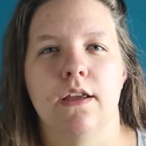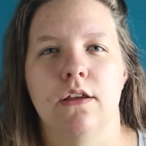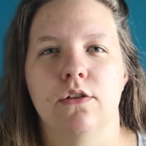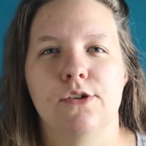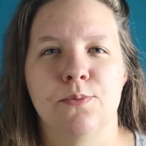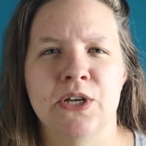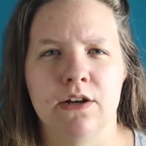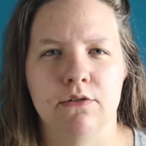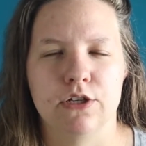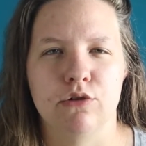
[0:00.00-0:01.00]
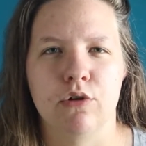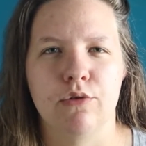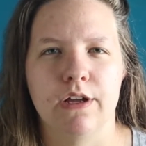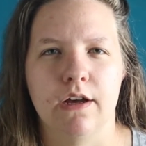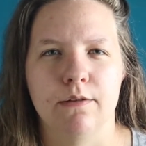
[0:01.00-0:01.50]
YouTube channel is
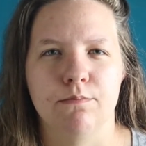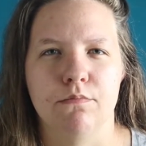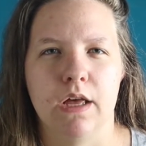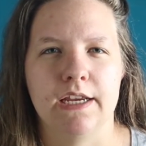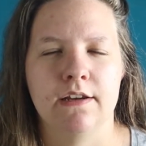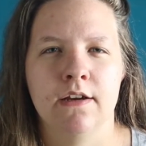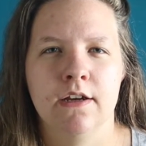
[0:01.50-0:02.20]
growing, I might